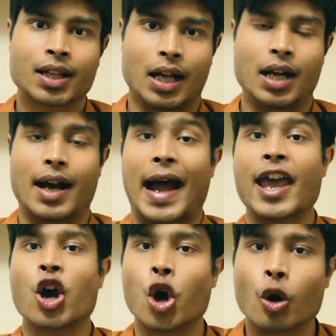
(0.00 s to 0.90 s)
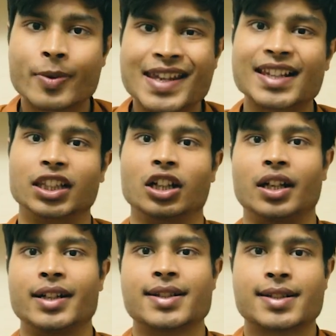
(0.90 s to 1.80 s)
I hope he
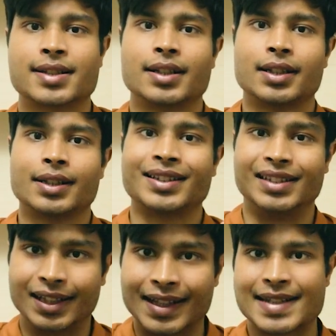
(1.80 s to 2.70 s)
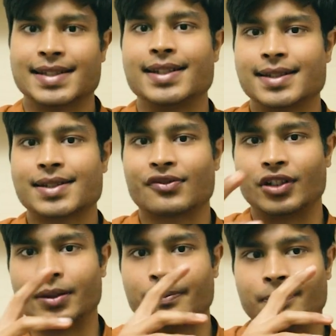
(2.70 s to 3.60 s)
learns the lessons
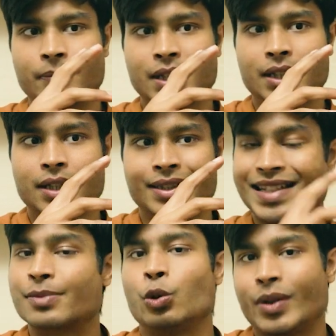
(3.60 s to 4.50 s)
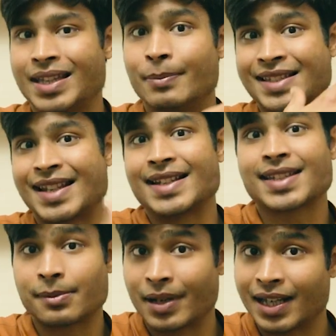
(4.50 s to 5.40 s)
from this movie, the
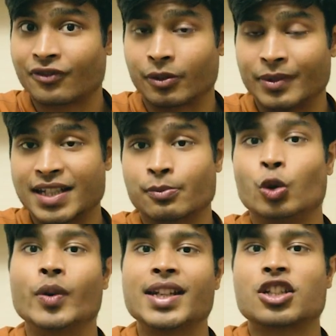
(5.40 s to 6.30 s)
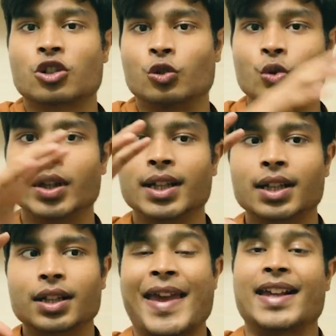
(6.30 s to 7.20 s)
mistakes he made from this movie, to
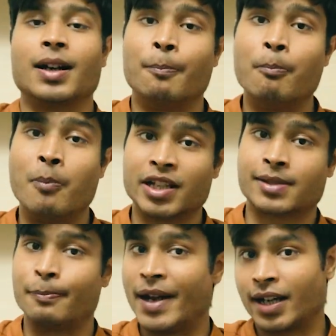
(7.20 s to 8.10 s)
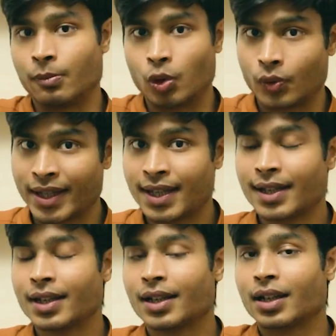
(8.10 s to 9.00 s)
make a much better movie
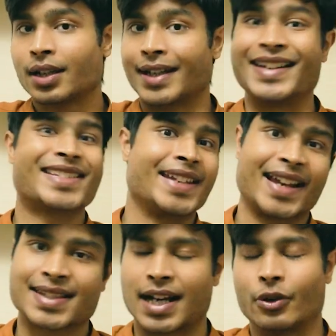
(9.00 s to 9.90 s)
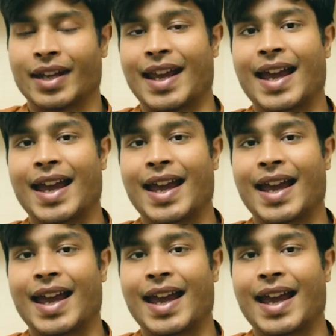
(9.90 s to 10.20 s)
in his next outing.